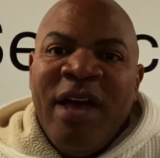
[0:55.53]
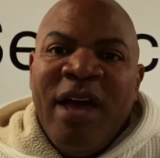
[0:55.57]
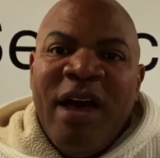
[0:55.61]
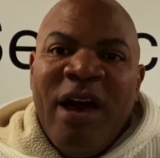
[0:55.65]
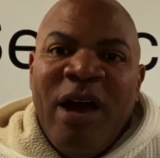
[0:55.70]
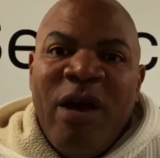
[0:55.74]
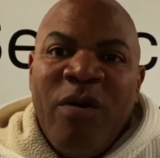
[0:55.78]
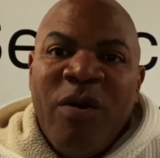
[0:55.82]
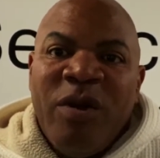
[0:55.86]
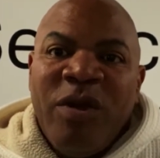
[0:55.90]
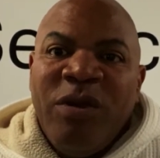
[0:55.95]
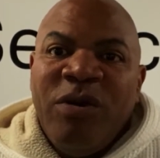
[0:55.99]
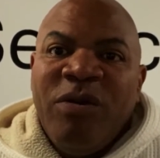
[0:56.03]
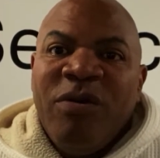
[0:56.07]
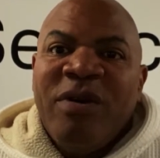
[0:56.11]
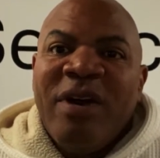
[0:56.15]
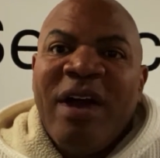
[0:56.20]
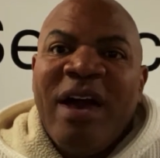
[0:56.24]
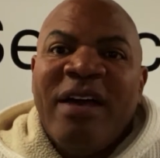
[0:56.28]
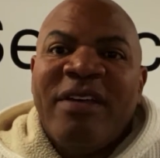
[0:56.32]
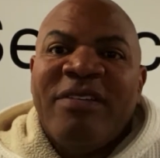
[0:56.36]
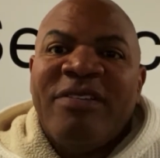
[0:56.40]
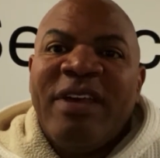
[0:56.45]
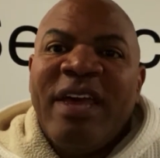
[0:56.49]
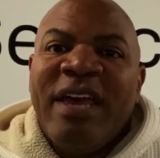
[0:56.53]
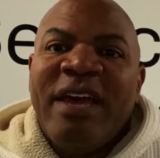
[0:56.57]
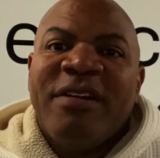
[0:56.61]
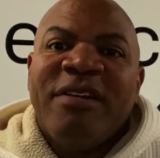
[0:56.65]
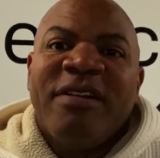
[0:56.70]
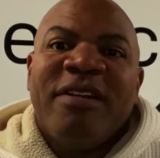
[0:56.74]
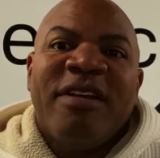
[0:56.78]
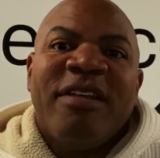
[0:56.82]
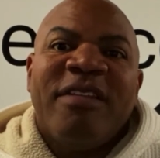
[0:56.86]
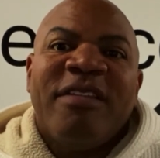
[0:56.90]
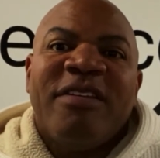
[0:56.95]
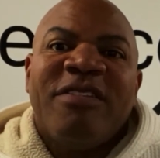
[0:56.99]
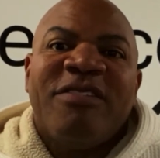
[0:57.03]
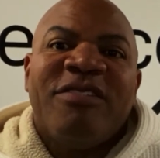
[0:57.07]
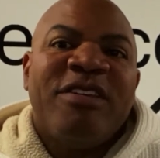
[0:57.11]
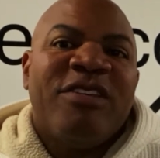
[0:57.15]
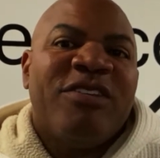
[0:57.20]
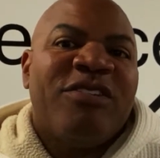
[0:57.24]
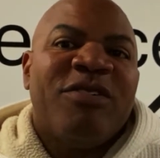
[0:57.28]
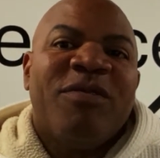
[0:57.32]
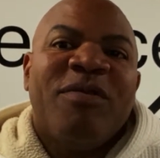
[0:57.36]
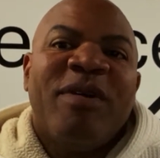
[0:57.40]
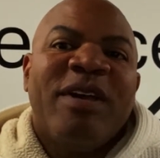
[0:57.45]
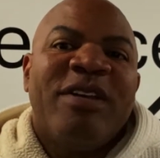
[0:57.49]
How are you guys handling this
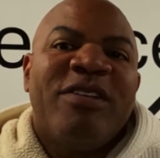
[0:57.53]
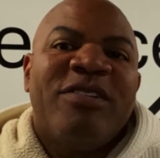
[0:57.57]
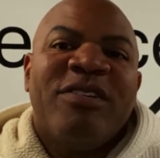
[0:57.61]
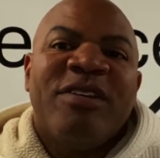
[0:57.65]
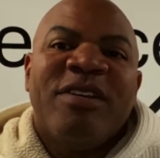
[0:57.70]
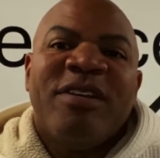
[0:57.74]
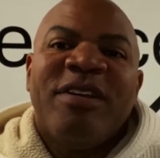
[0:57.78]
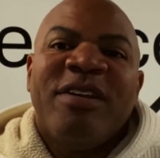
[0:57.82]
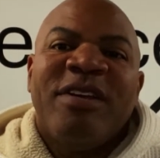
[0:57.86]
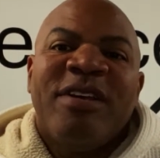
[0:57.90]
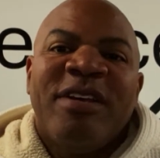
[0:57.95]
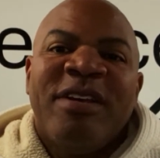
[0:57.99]
situation?